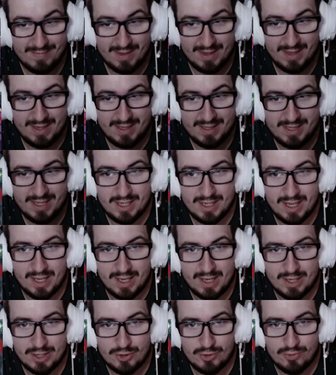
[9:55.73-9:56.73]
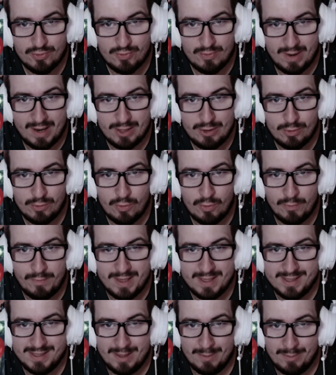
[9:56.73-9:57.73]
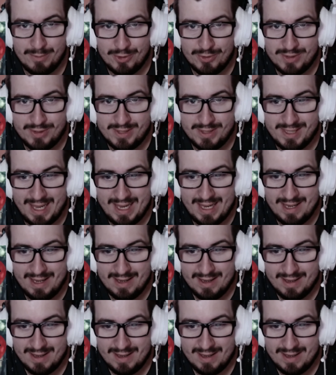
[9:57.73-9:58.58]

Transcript: Is he gonna try to convince them to stay?